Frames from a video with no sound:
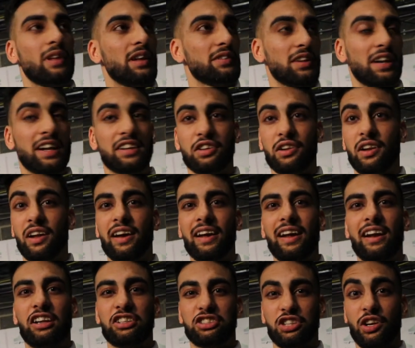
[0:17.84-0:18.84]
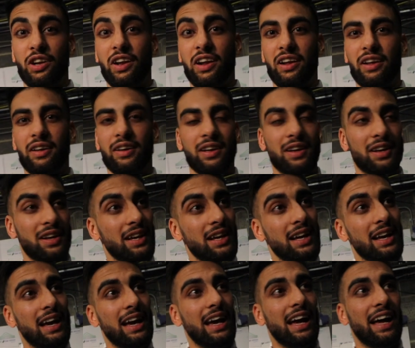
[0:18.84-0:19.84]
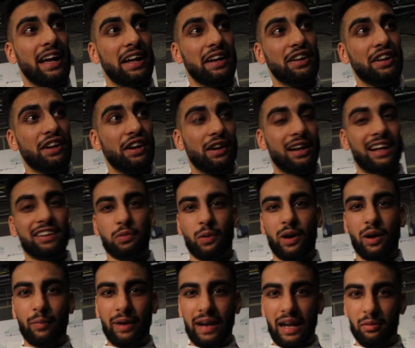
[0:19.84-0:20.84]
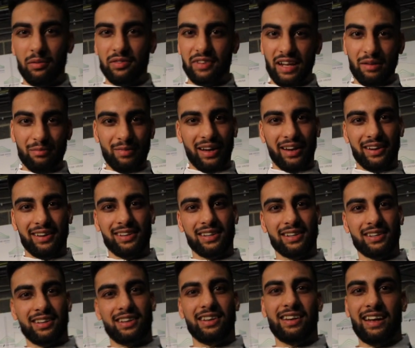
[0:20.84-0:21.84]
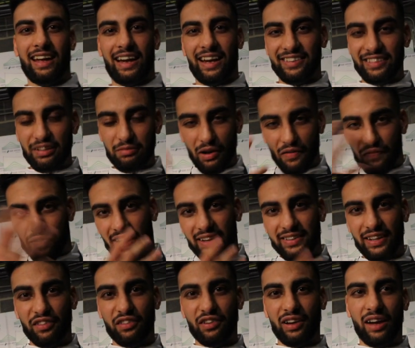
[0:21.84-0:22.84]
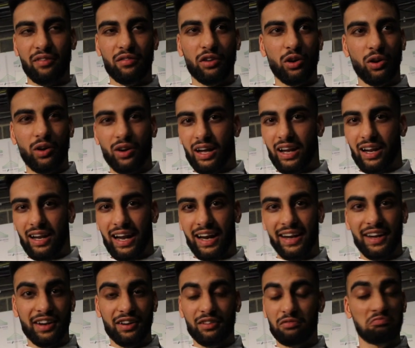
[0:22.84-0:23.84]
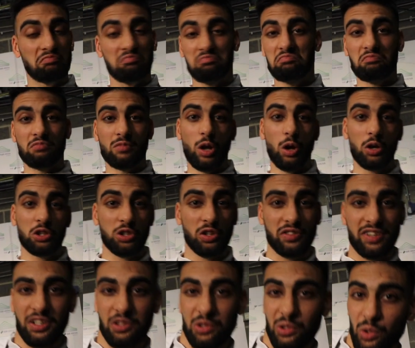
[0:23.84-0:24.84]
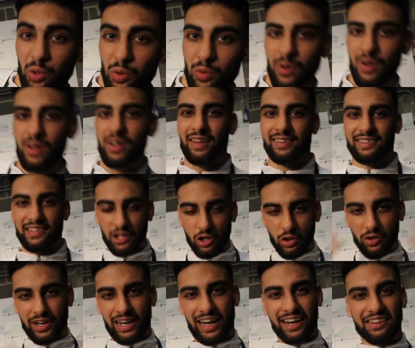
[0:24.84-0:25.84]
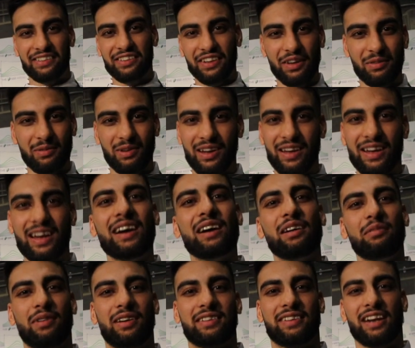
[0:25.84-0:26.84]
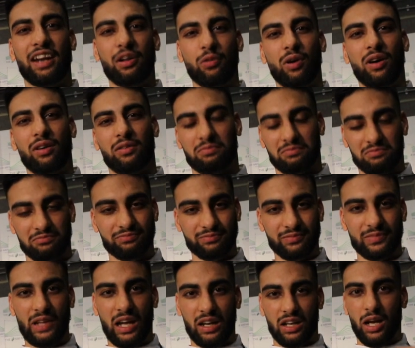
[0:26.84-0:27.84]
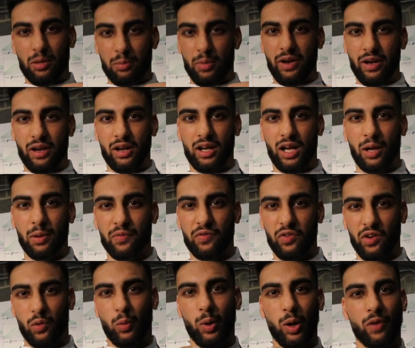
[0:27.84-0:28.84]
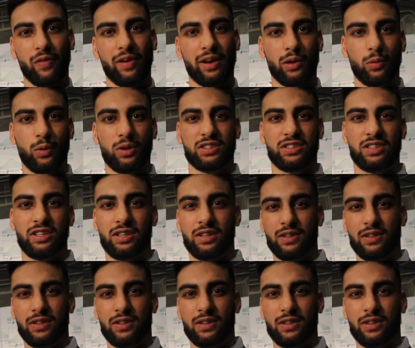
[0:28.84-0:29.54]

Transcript: I've done it tonight, and I showed it. And that's why my name is Hitman. You can see my face, I haven't got landed, no shots at all. Still looking handsome. But I'll tell you what, I'm coming for the world of my division.